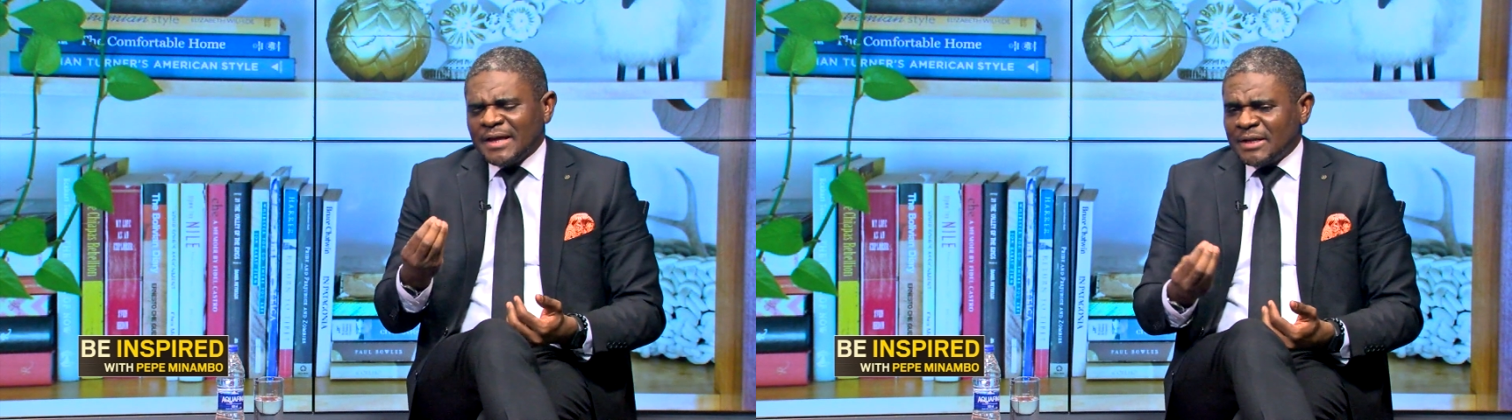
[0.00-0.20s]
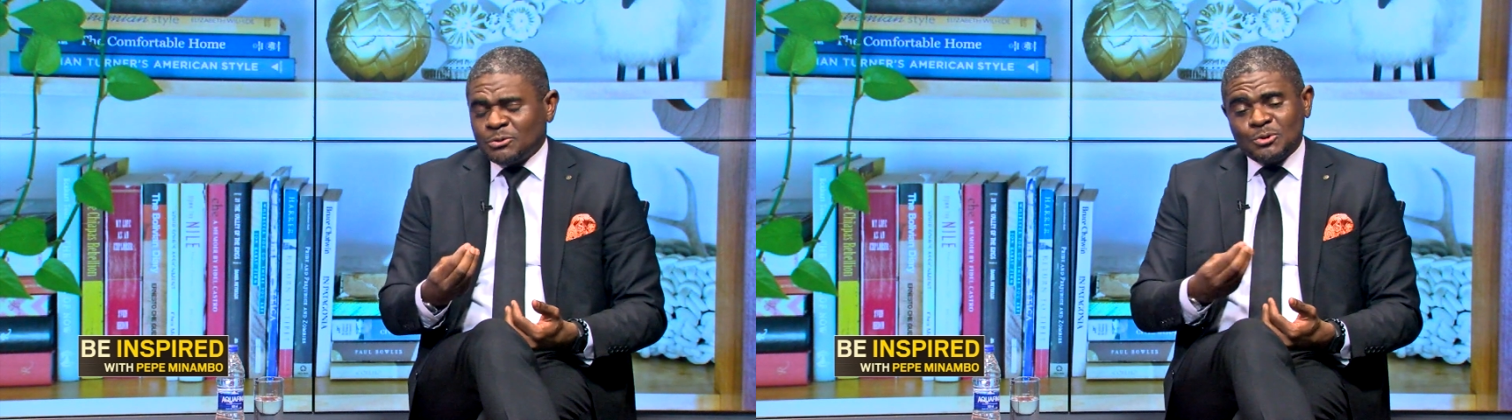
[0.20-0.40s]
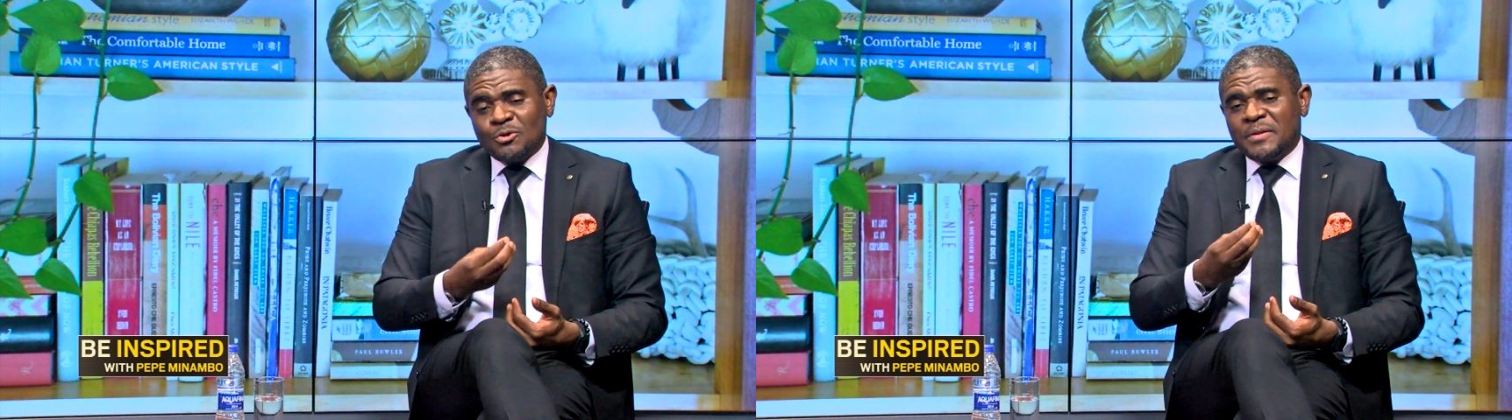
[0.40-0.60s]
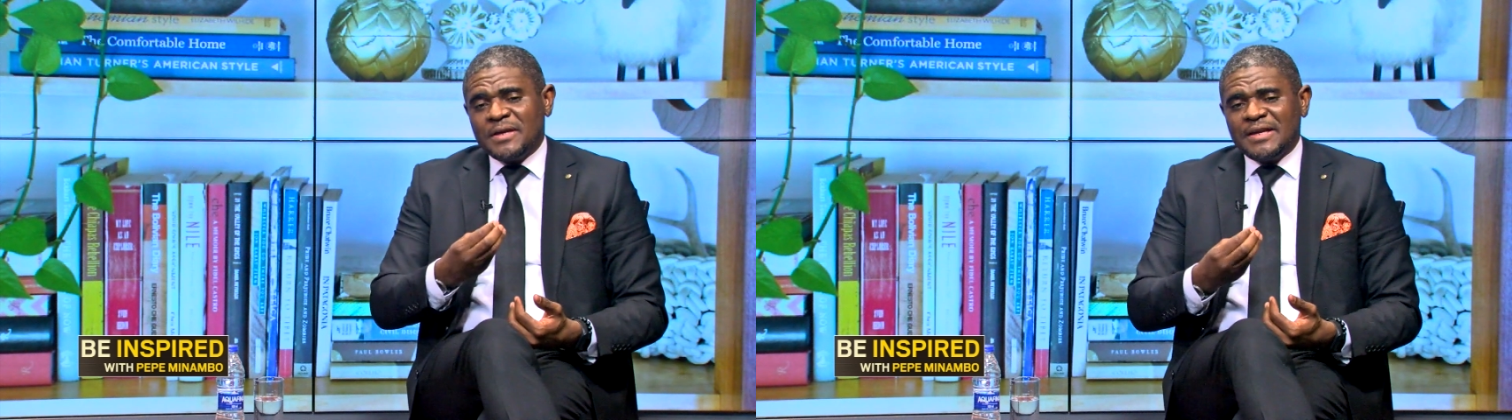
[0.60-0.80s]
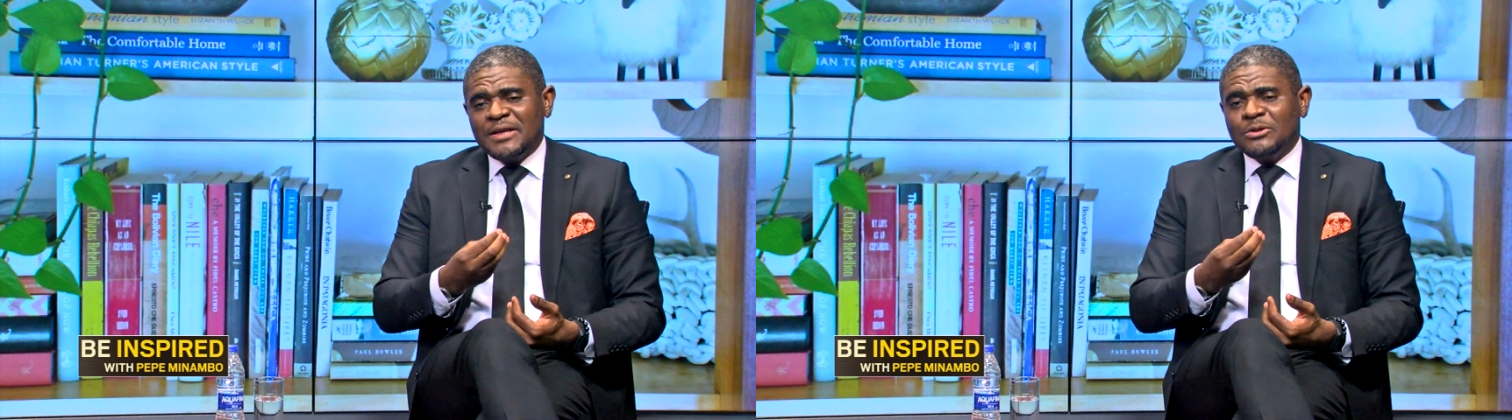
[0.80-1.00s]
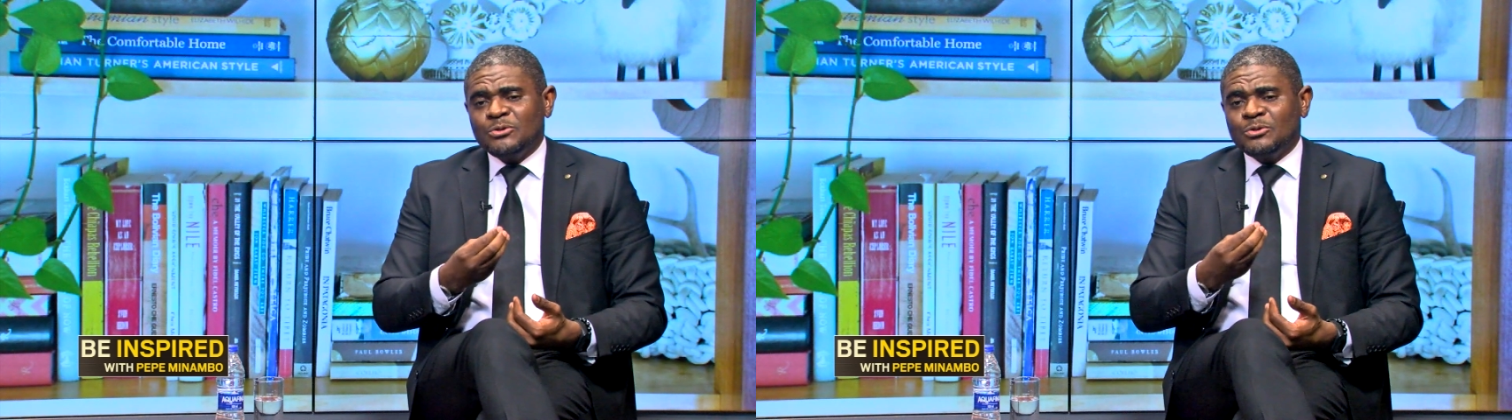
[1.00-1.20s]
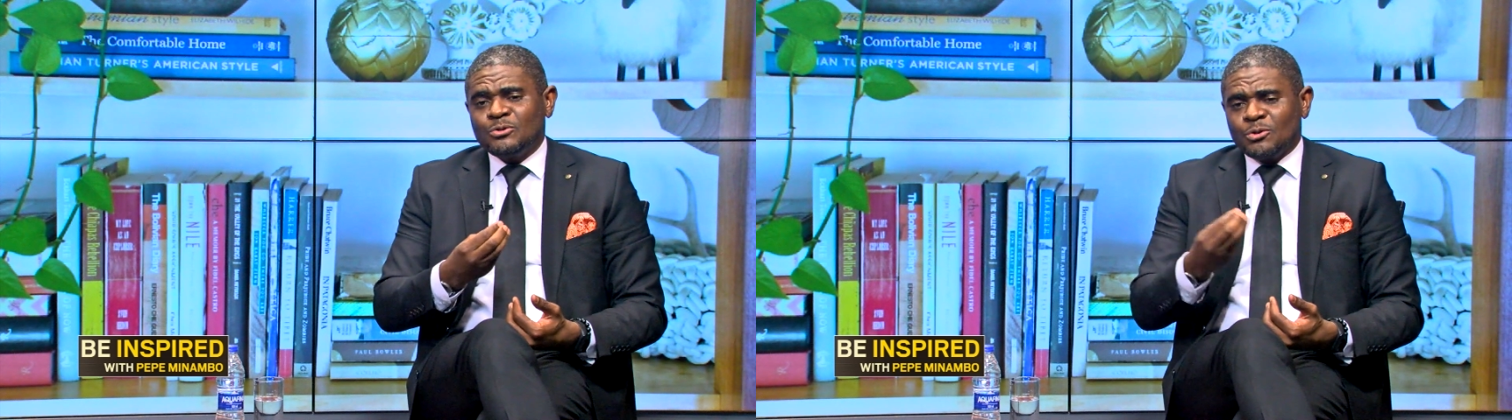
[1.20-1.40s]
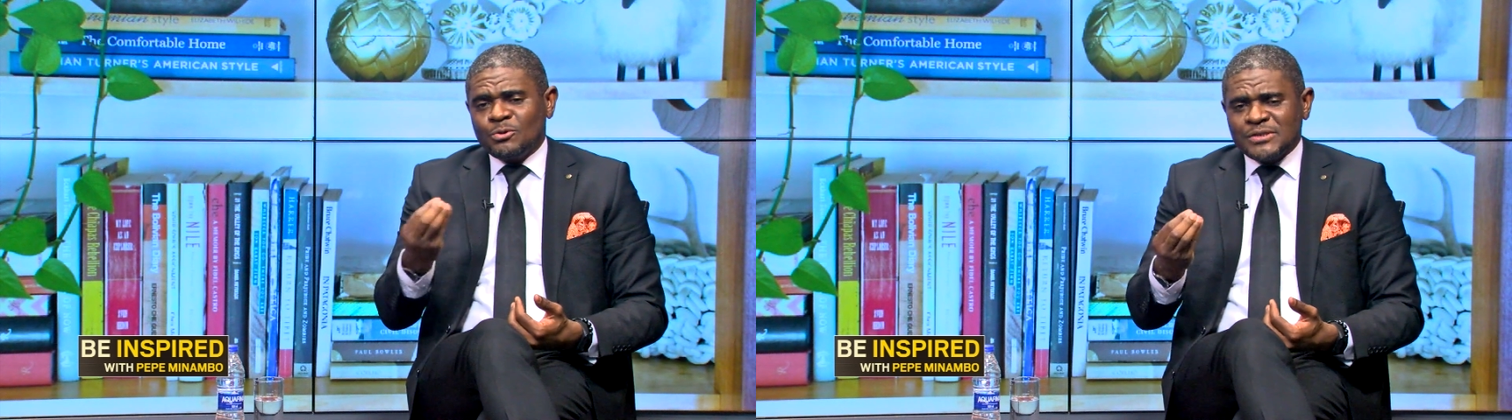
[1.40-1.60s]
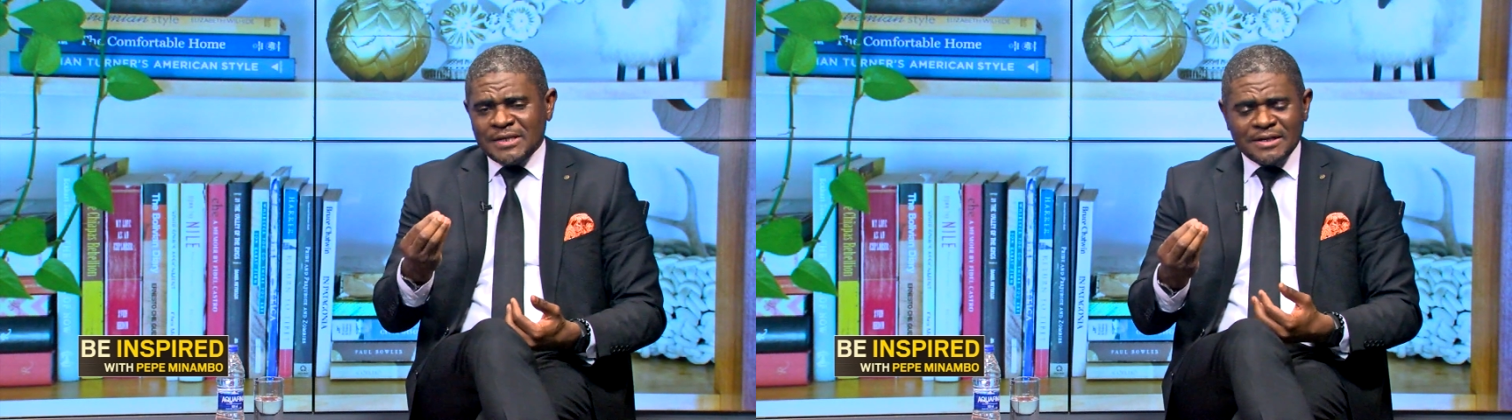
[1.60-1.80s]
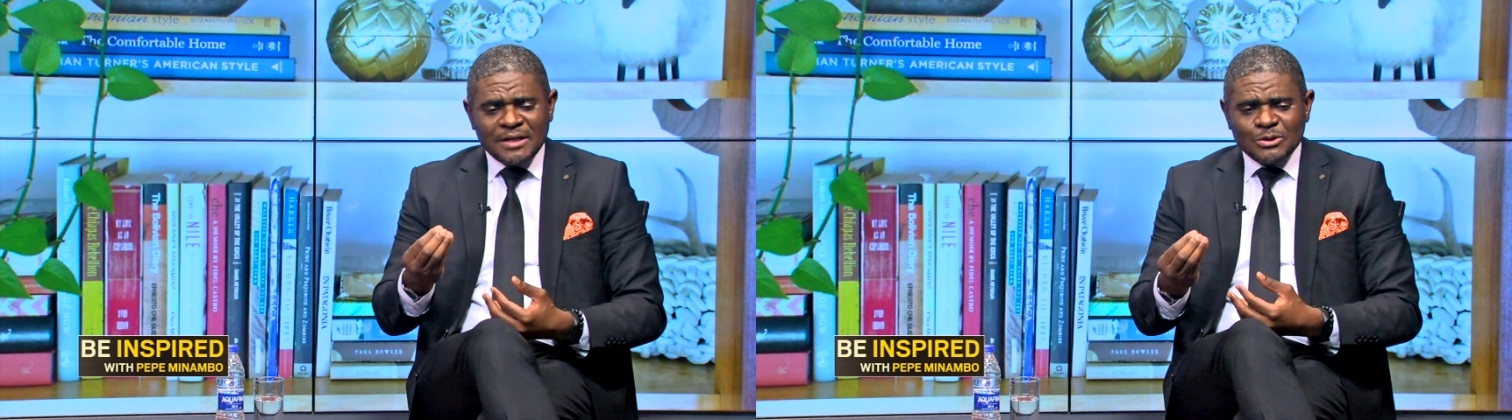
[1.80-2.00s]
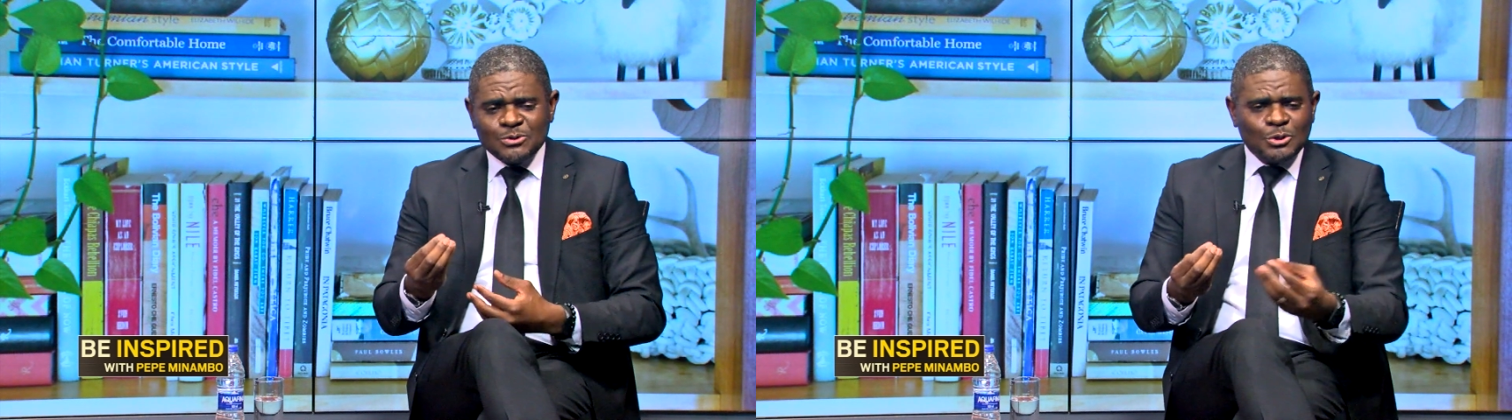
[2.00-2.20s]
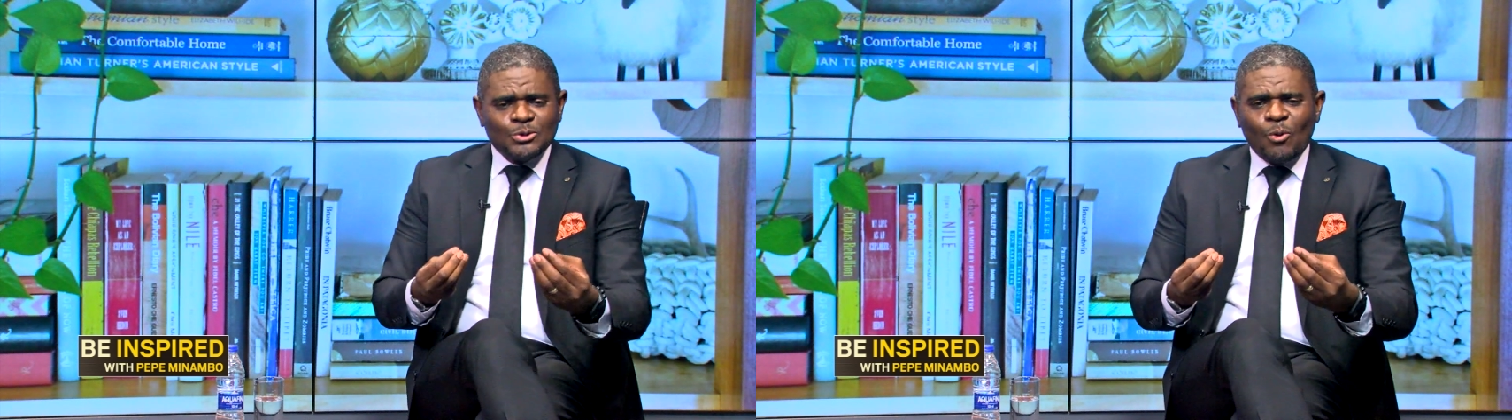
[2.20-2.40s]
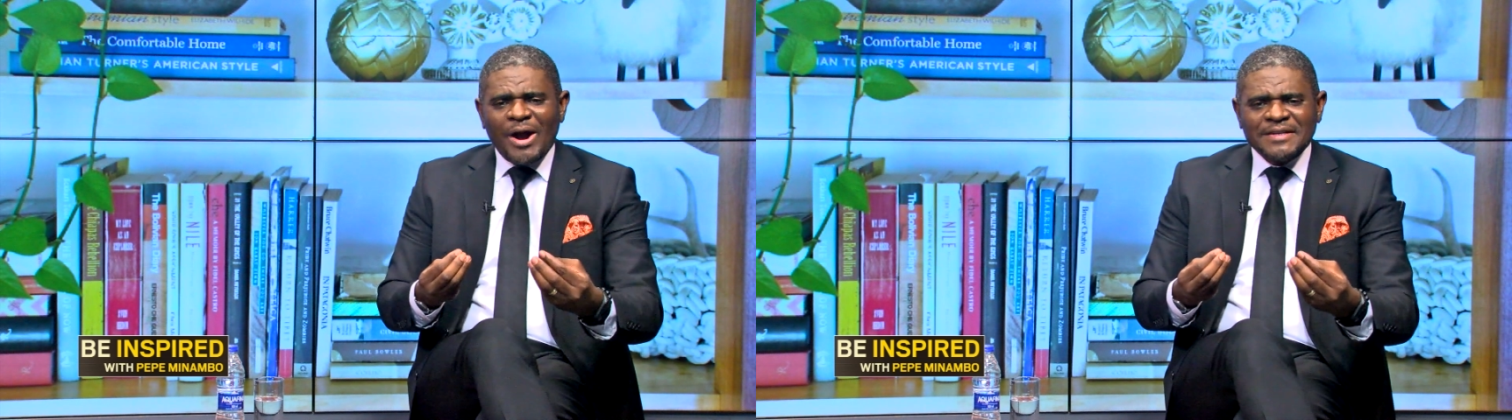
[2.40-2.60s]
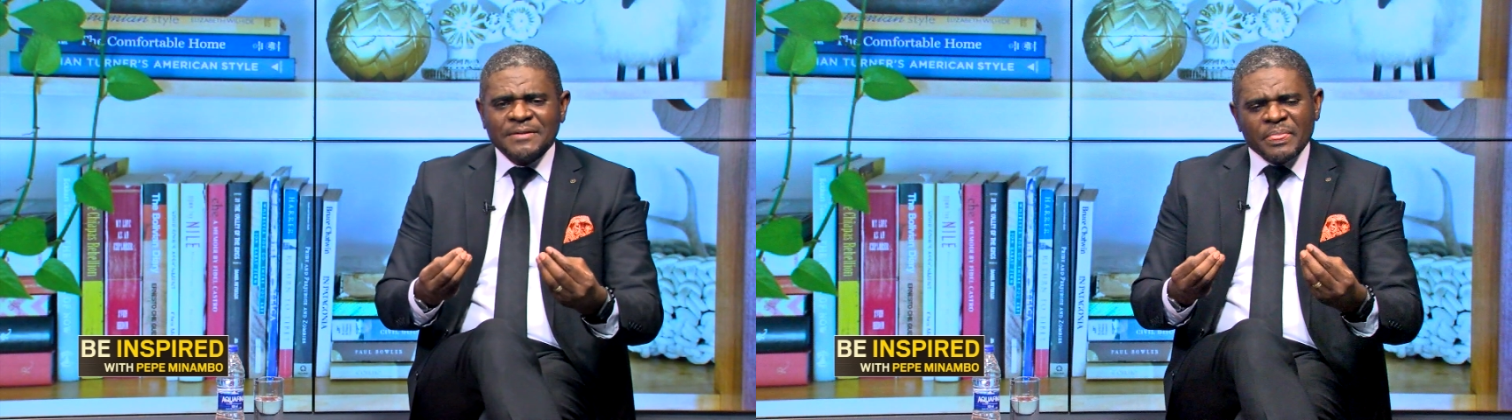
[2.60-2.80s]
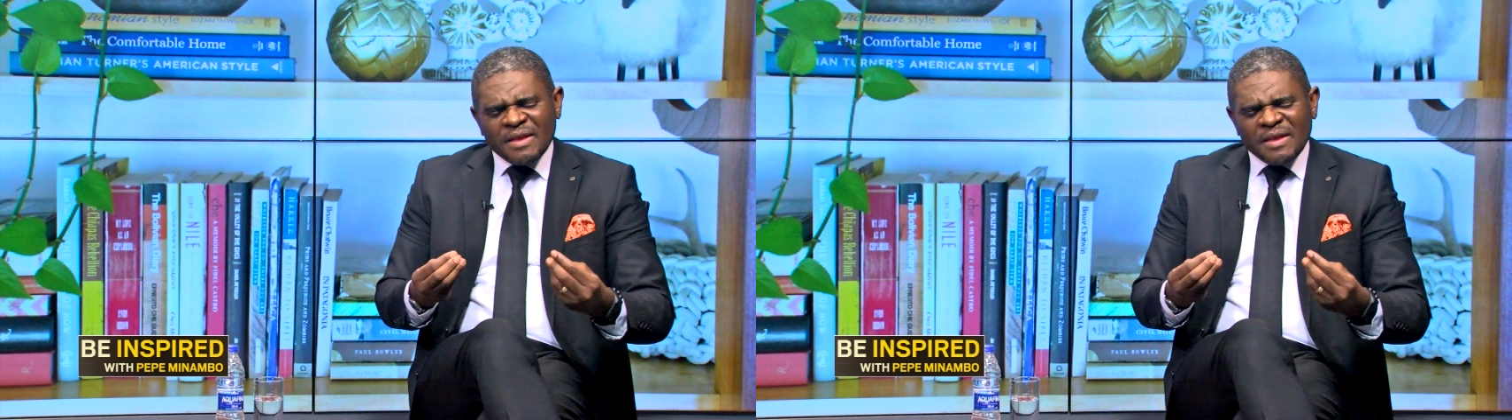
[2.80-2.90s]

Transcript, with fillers: that you should be introducing social wise,